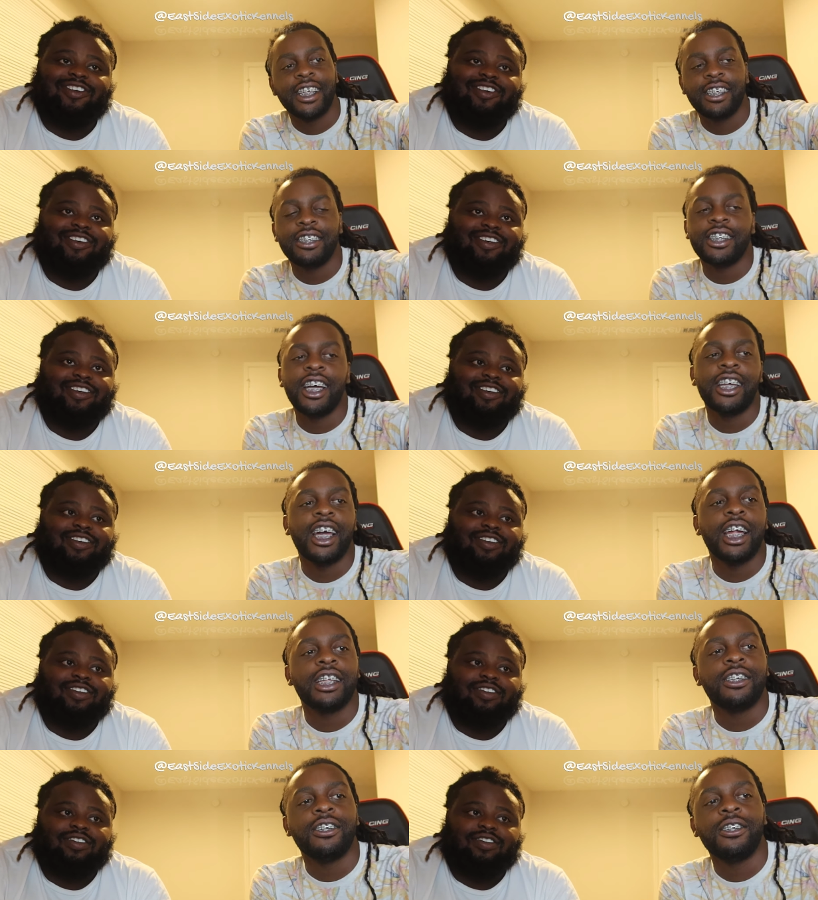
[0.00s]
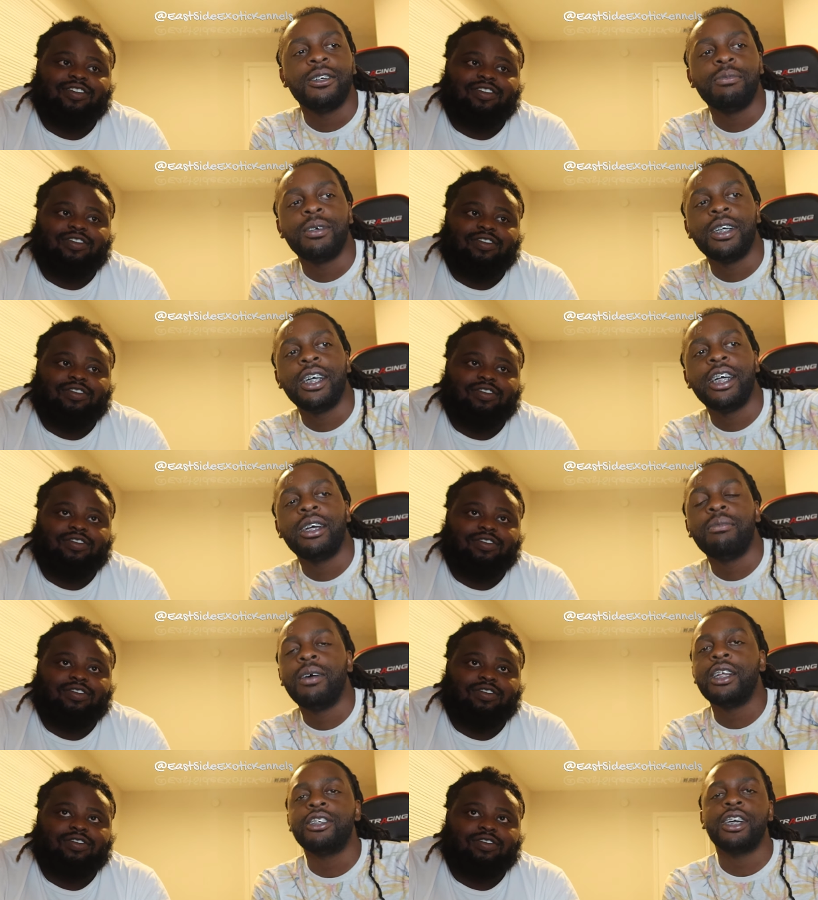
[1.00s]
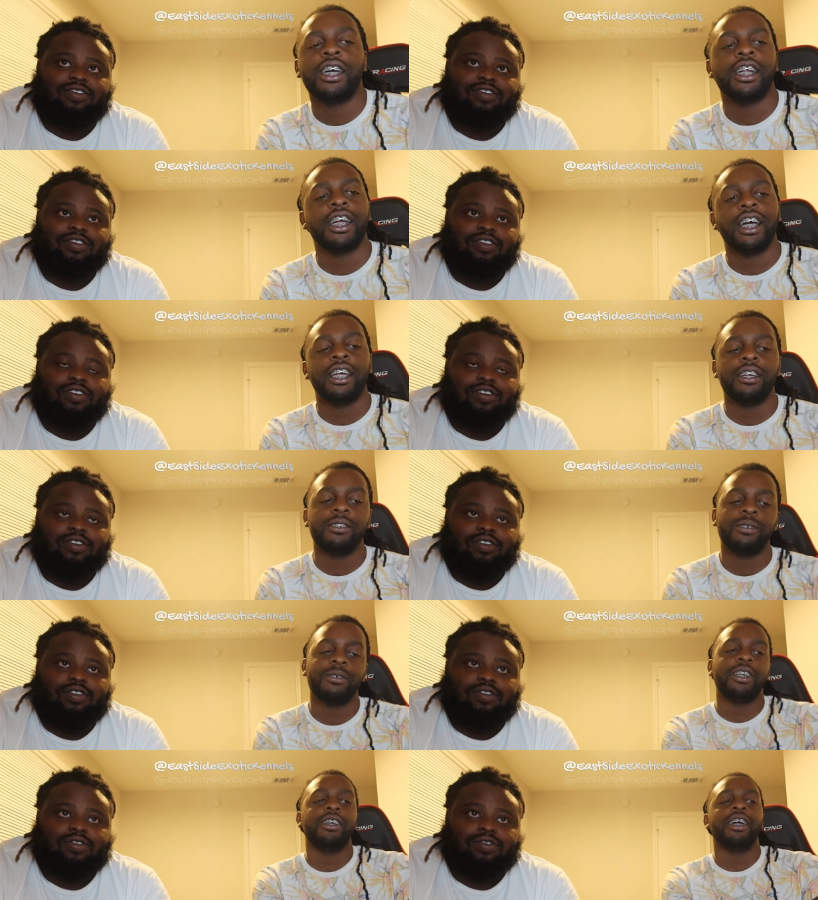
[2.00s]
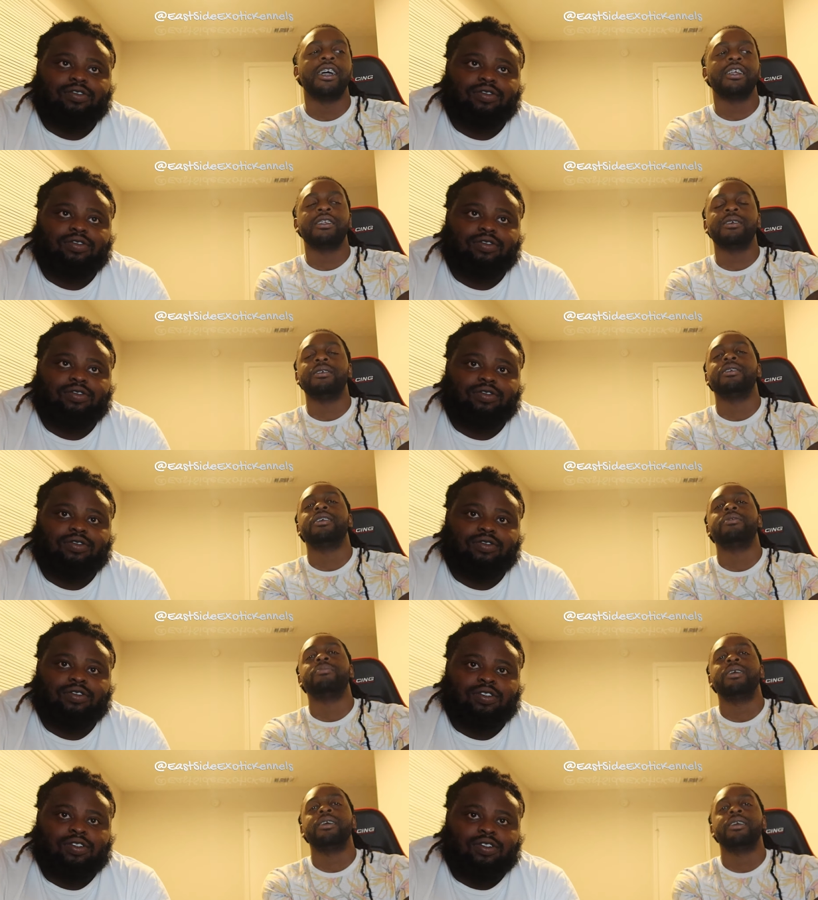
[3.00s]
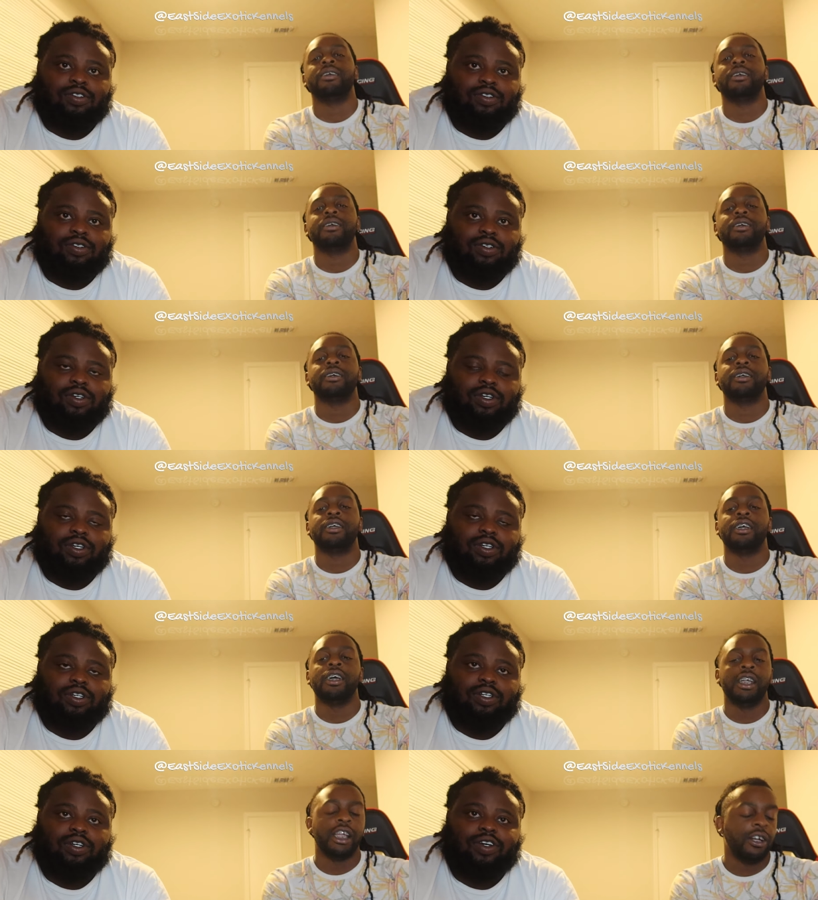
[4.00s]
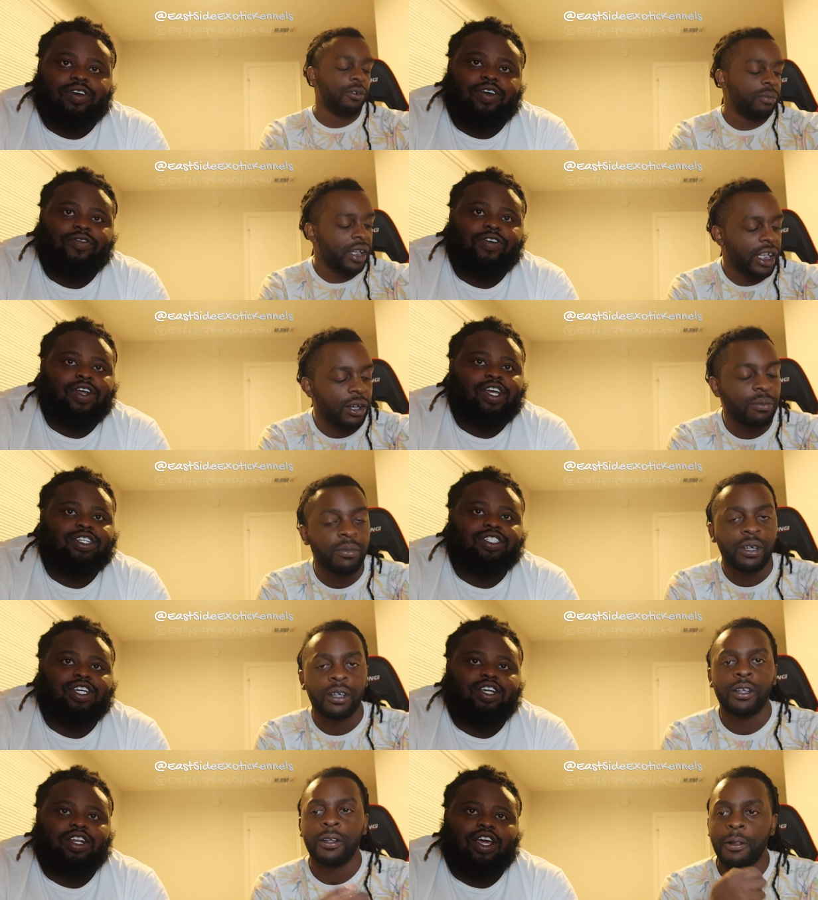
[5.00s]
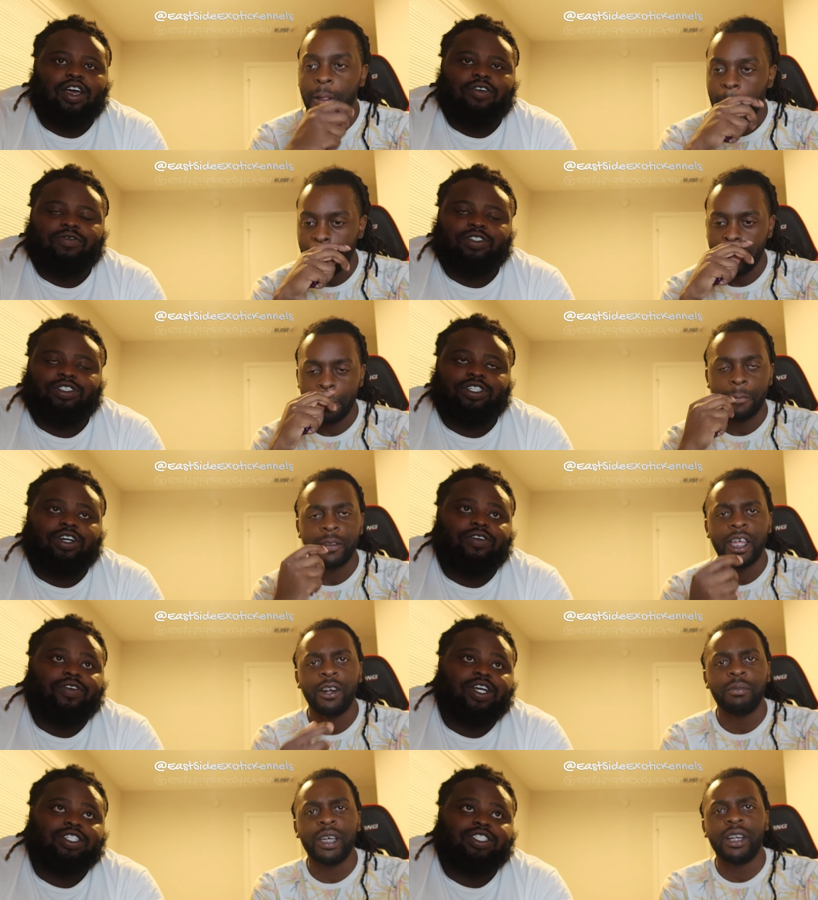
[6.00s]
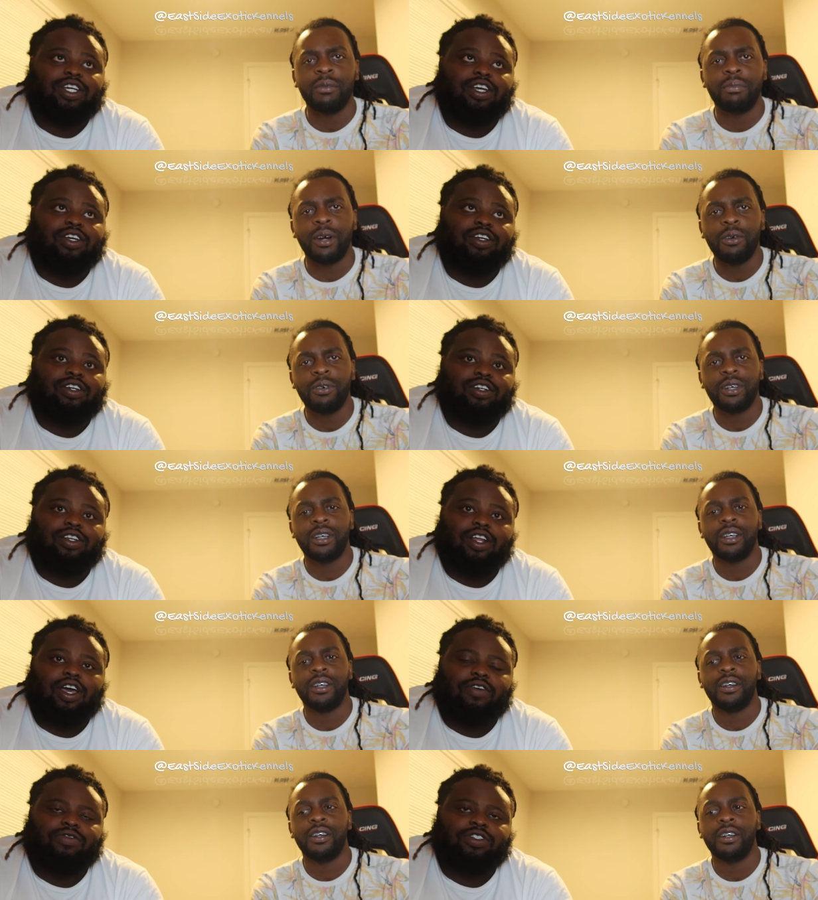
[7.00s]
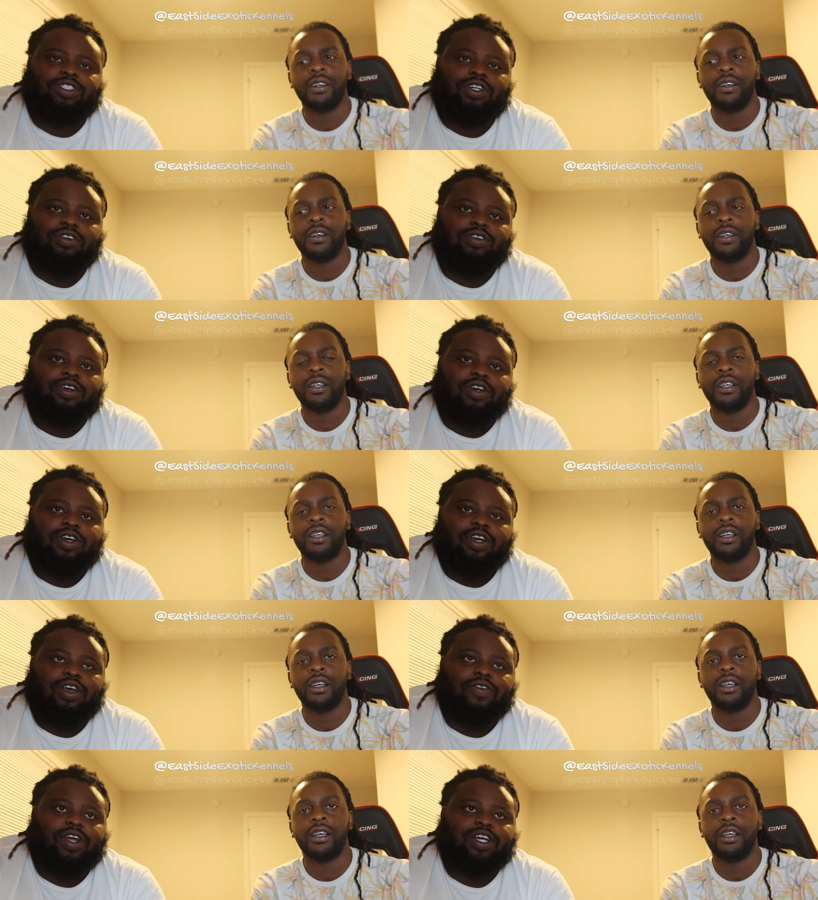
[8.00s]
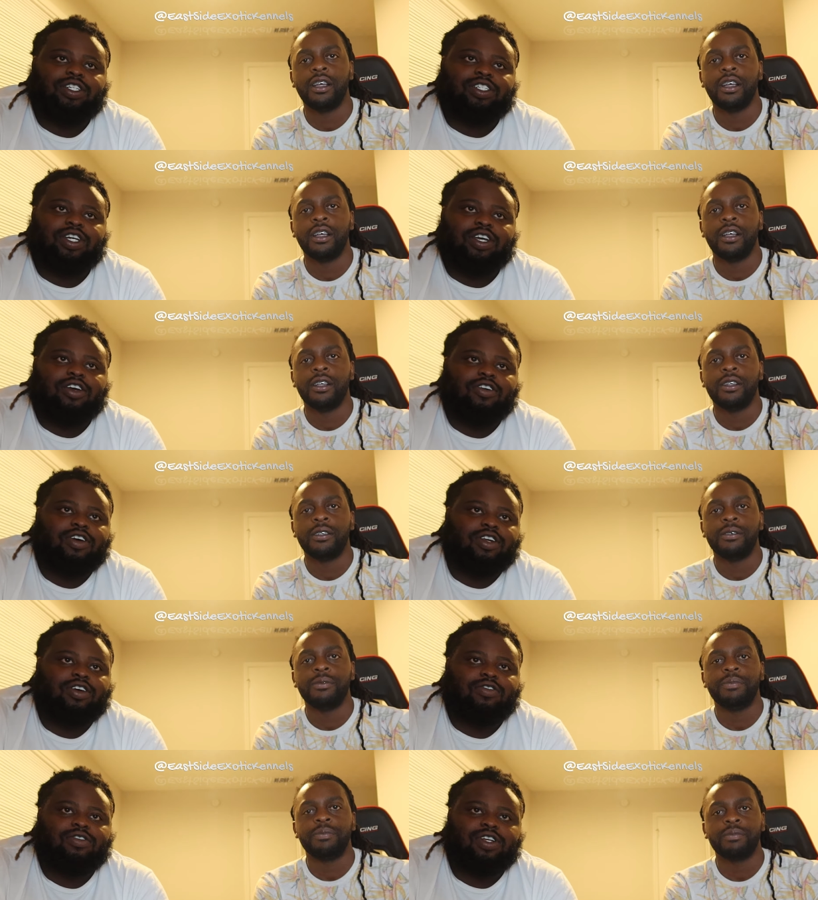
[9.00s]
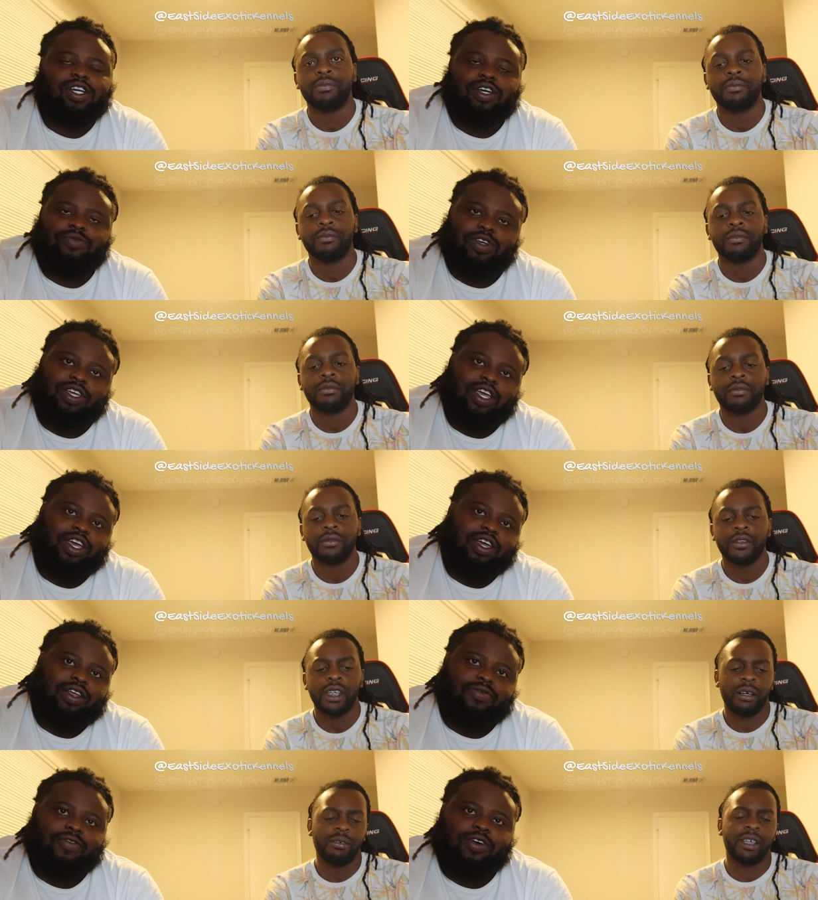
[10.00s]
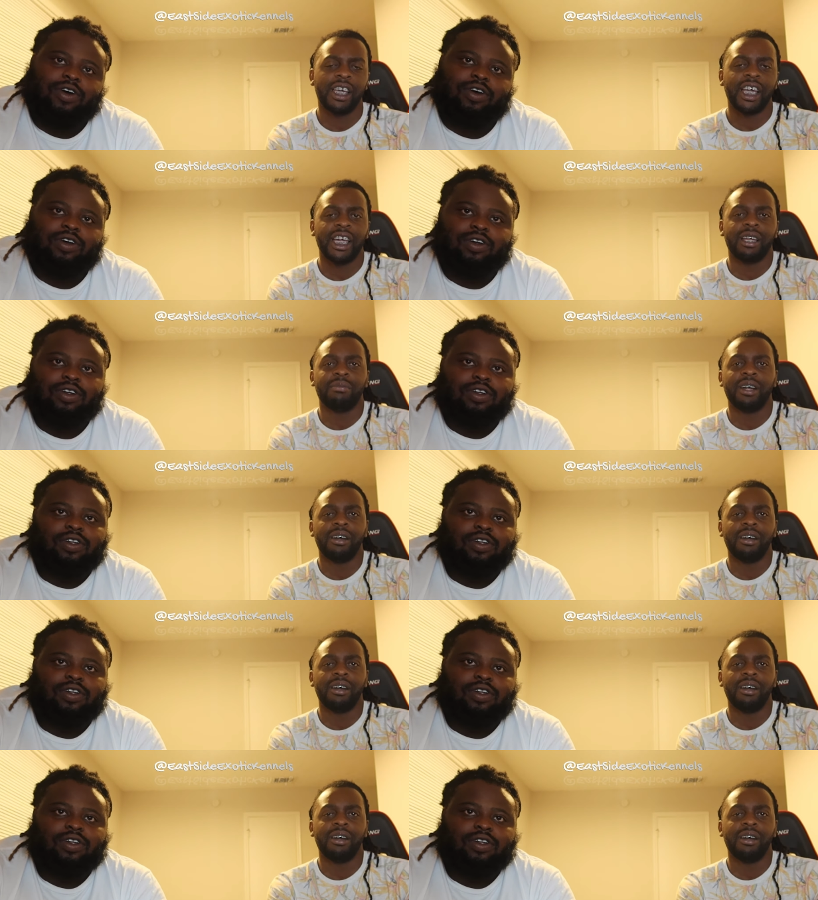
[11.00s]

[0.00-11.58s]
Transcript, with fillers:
Speaker 1: Sometimes you gotta thug, bro. Everybody trying to got now. Sometimes you gotta thug the paint. Yeah, that don't mean that ain't
Speaker 2: shit. Nah, for sure. That, don't mean shit, I'm broke. Nah, for sure. If it ain't shit going on, I mean, we kicking you it. No, kicking it,